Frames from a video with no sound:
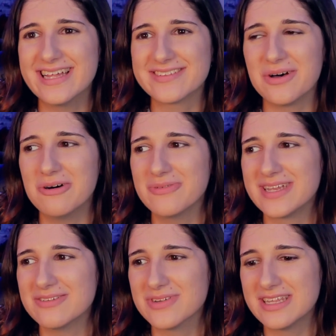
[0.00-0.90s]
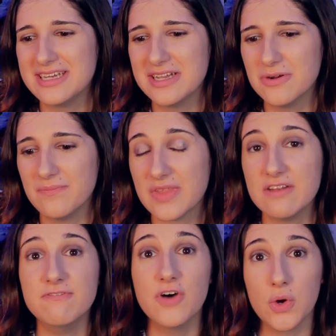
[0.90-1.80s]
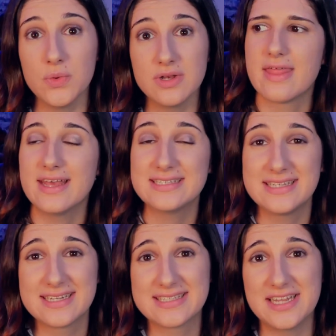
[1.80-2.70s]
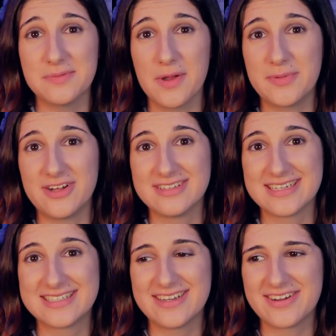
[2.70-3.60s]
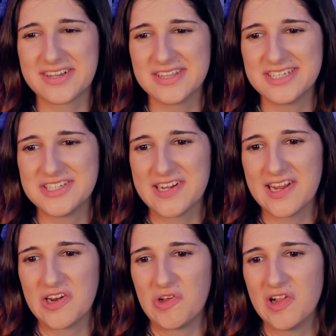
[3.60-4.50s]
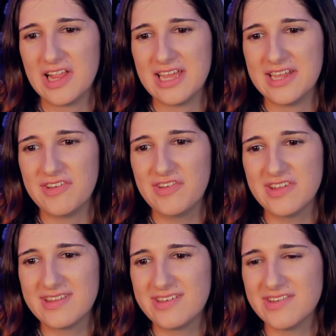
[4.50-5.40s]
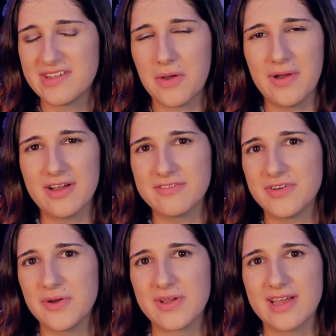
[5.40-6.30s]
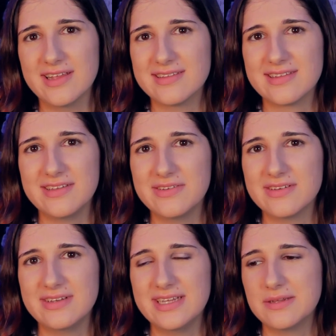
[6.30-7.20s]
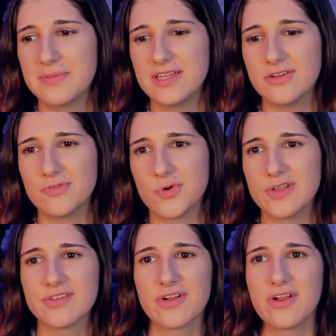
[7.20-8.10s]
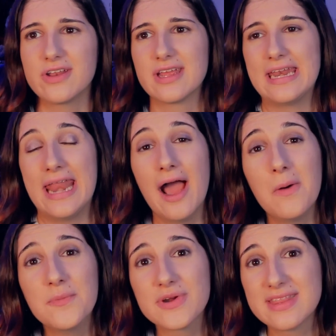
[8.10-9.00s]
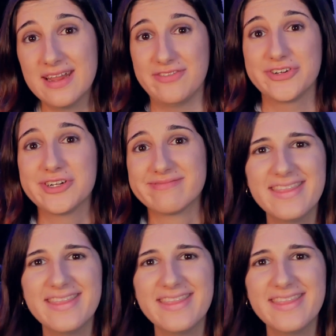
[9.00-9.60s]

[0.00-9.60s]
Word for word: That's all we can really do. And vote. That's the extent of my politics talk on this channel just just go out and vote guys you need to make your voice heard now more than ever